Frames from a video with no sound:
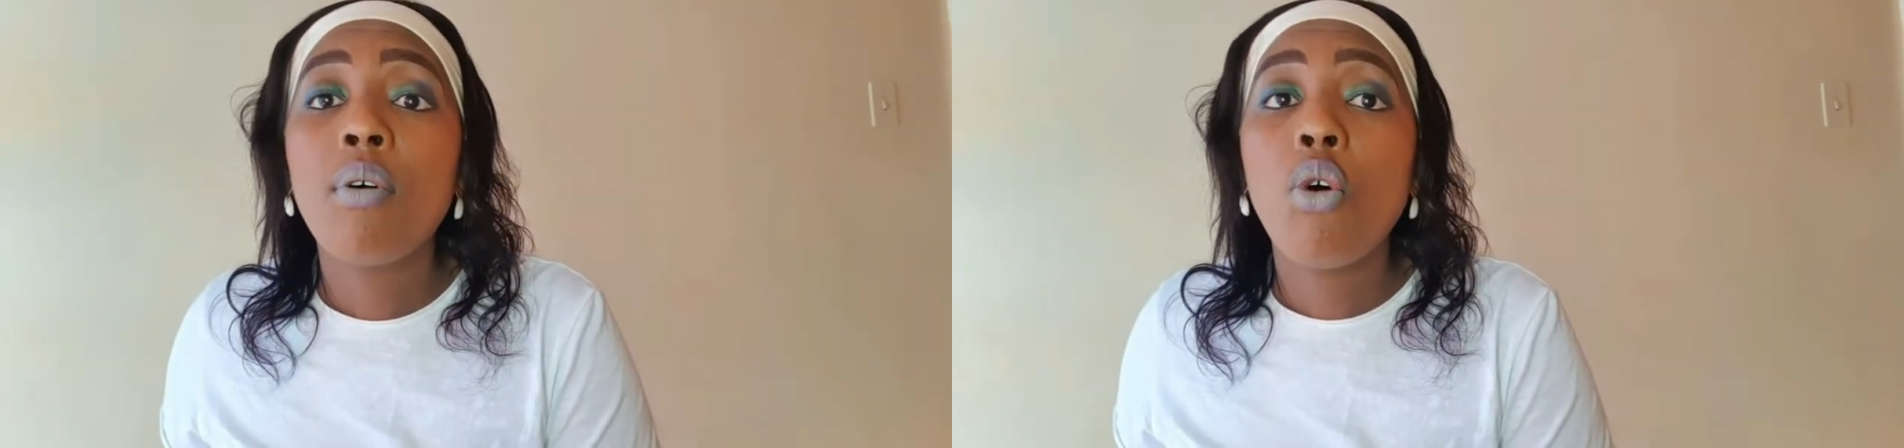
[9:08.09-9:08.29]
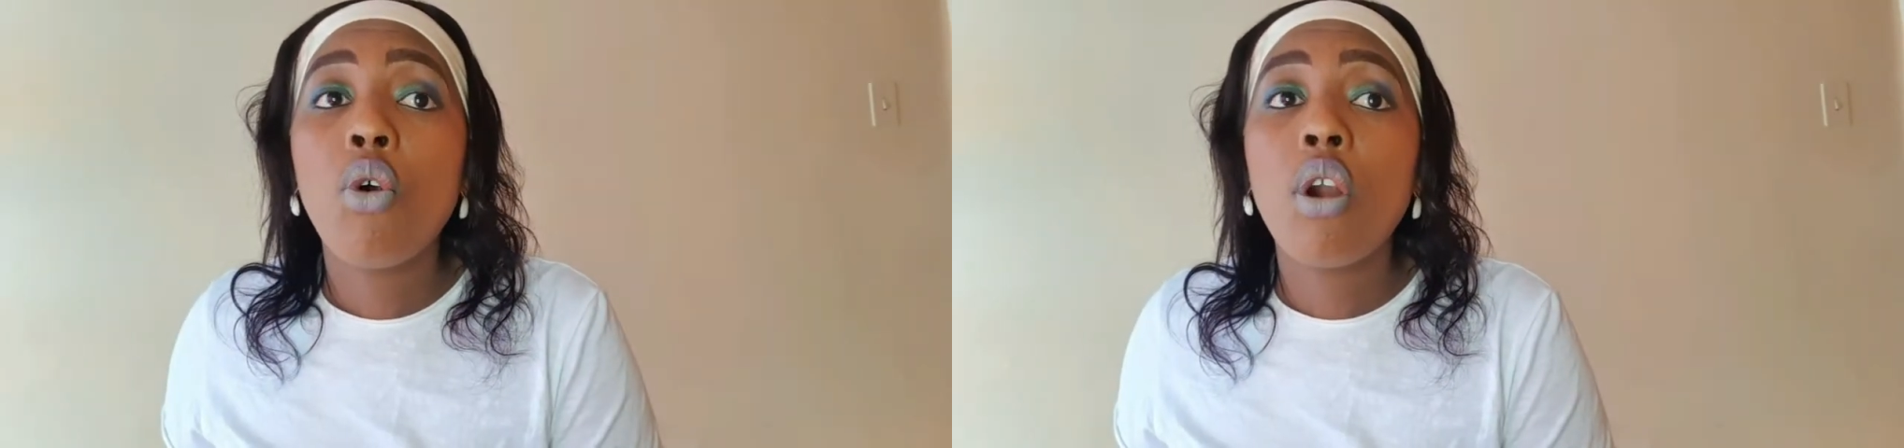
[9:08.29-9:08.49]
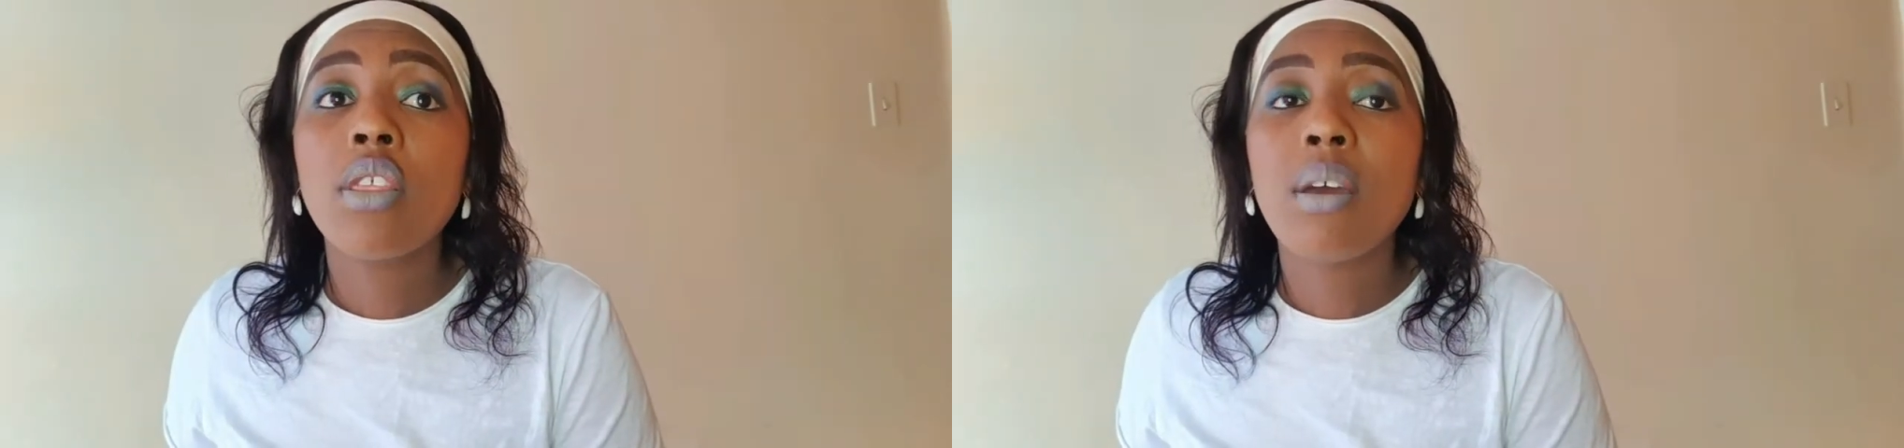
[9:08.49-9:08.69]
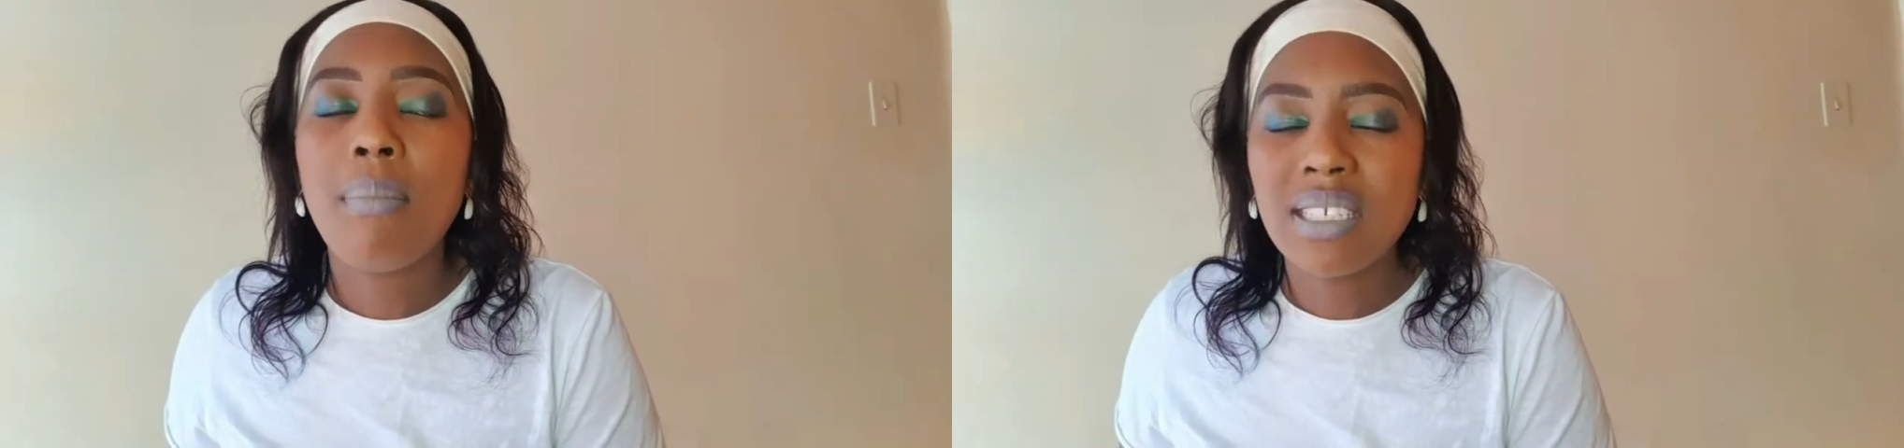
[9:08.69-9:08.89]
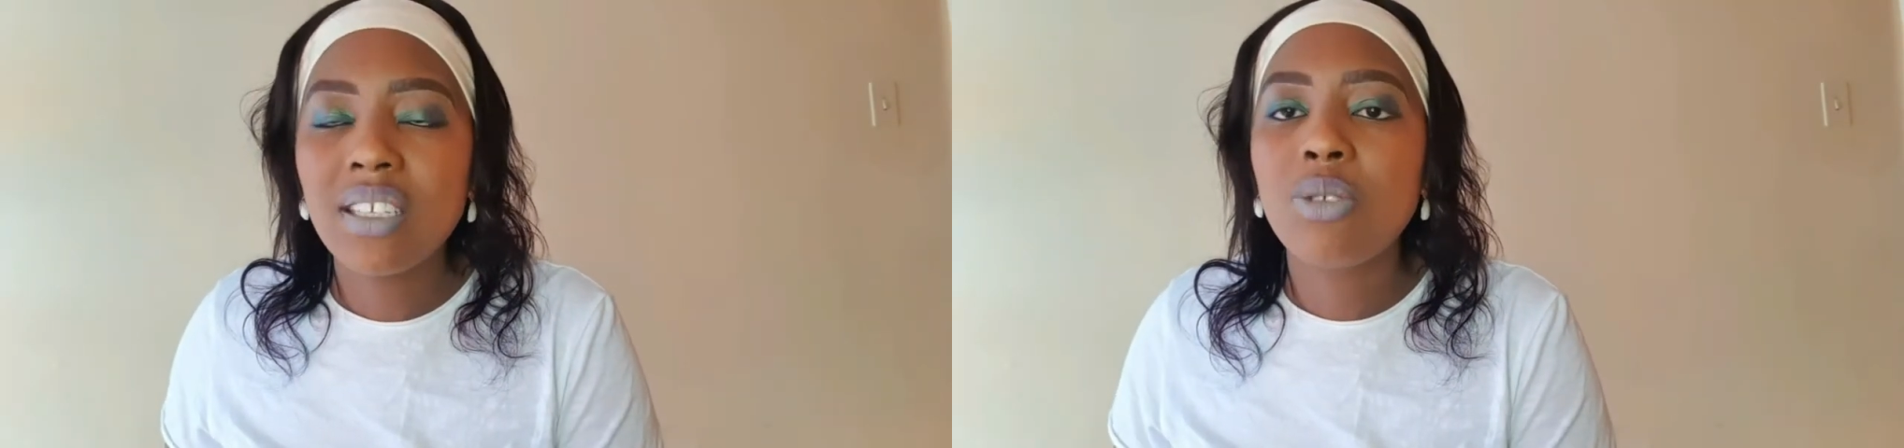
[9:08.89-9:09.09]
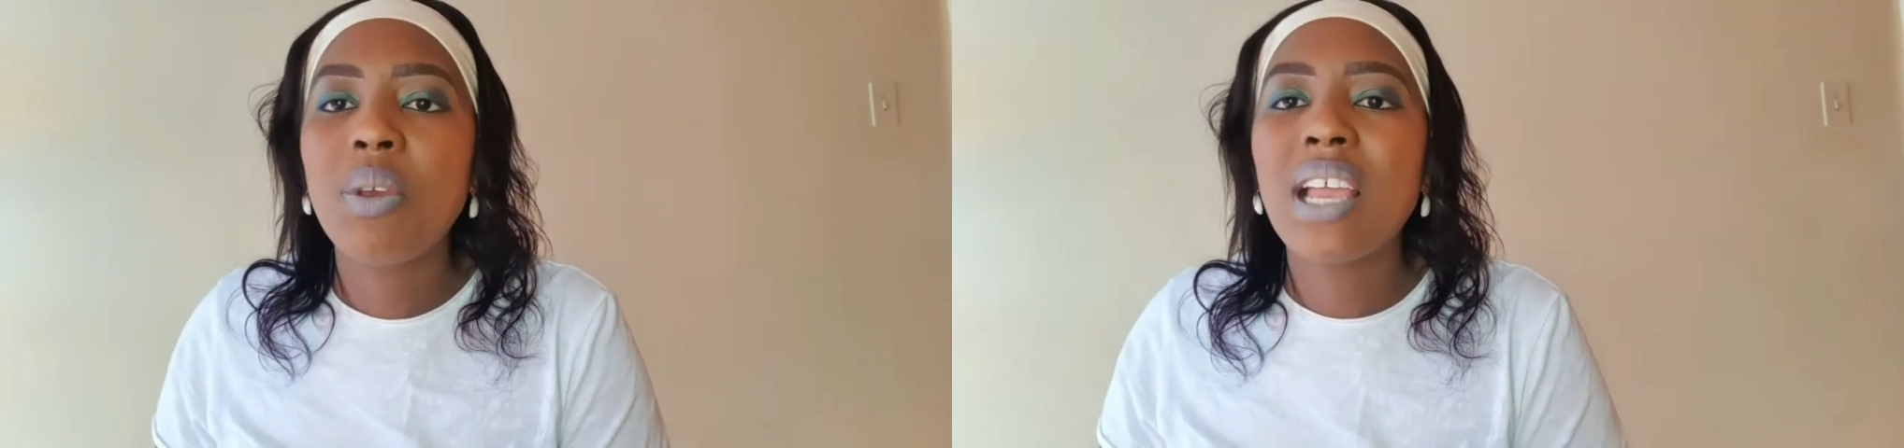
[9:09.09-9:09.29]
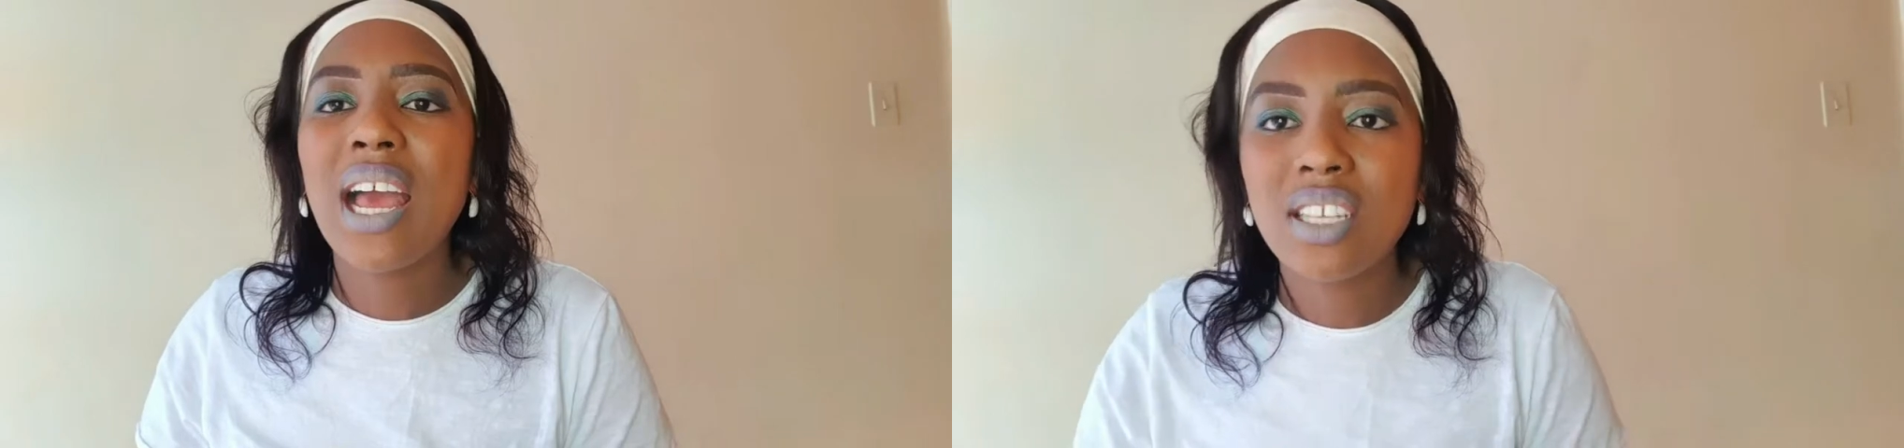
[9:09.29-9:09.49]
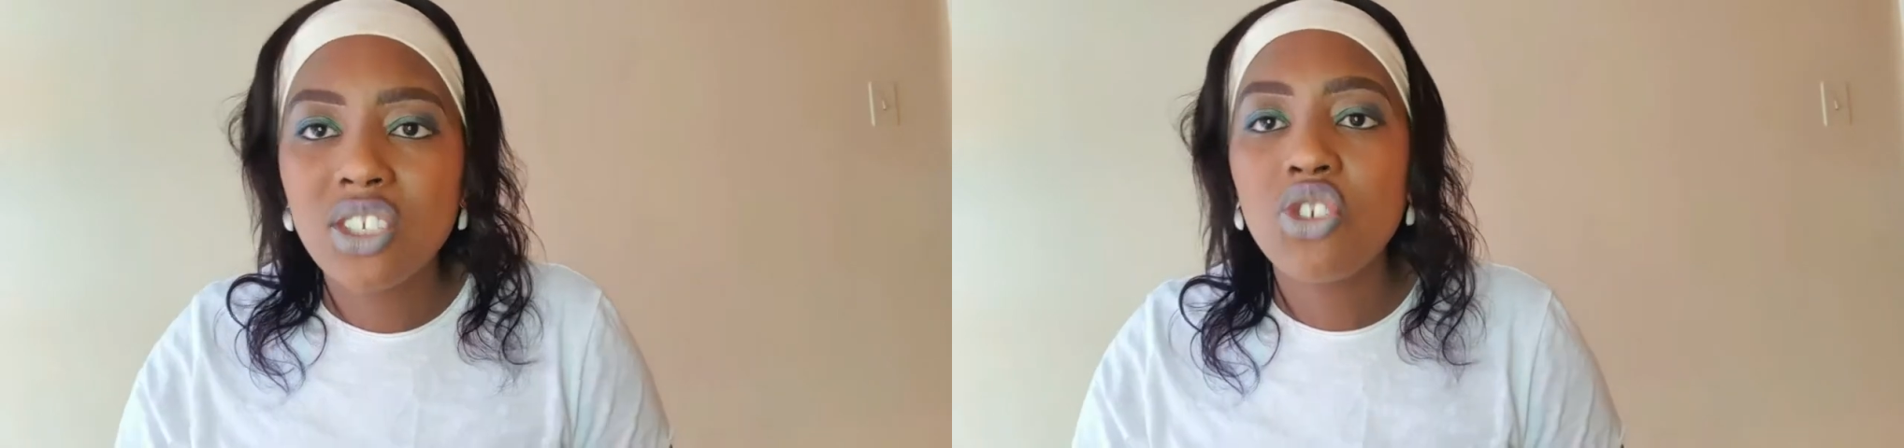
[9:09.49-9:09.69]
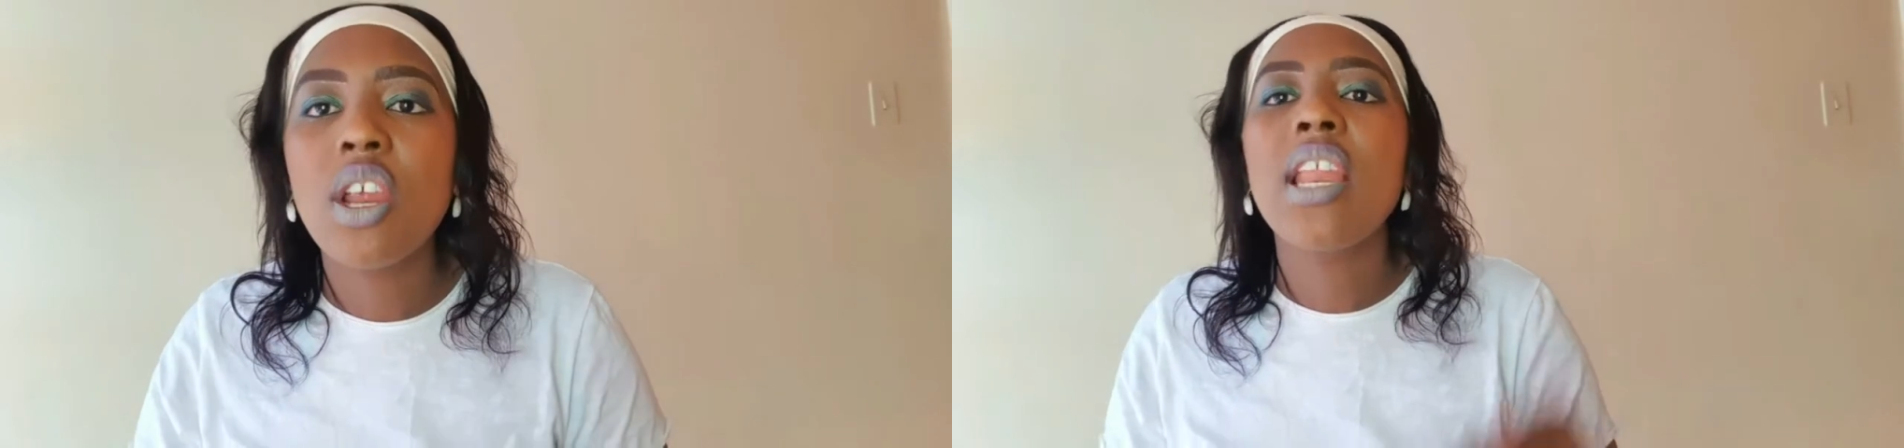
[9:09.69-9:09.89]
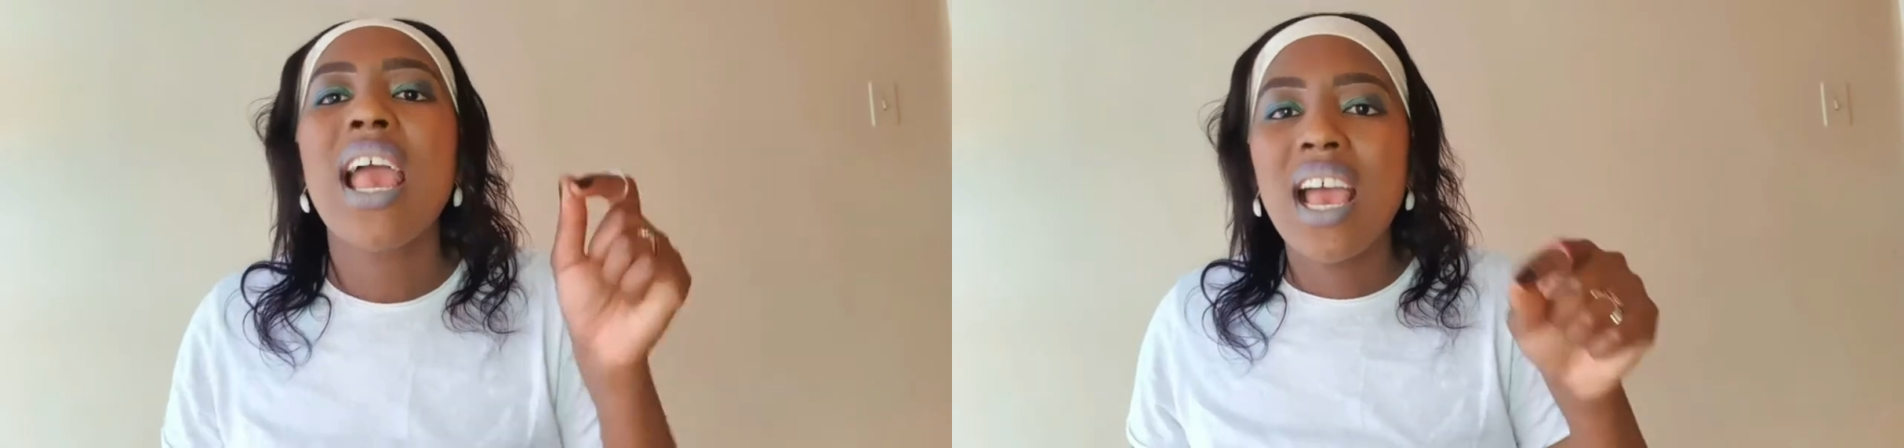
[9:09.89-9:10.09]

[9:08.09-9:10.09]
or the muscles being under strain